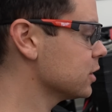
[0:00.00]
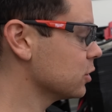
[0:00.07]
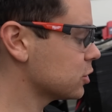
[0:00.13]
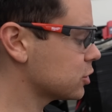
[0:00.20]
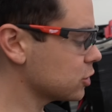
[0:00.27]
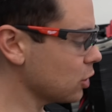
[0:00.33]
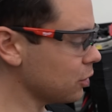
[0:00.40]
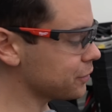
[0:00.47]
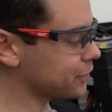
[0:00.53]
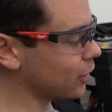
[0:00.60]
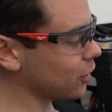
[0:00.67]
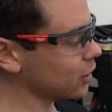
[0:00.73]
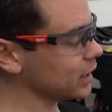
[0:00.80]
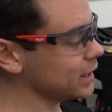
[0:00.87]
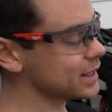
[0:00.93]
So
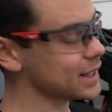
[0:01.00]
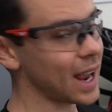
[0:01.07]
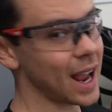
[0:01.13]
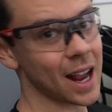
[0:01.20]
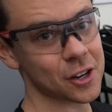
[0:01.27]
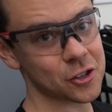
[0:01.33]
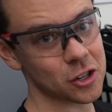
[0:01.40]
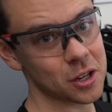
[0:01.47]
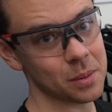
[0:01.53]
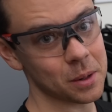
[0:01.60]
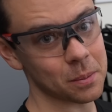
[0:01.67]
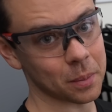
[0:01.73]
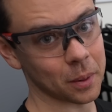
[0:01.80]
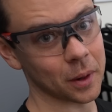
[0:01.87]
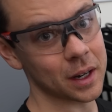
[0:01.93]
far, it's actually
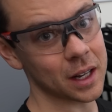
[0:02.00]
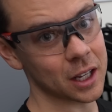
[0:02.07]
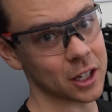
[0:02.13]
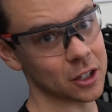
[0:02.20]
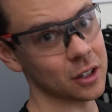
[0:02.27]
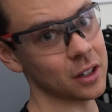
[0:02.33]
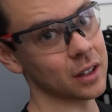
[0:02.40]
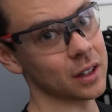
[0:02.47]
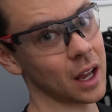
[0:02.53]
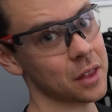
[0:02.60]
been pretty good.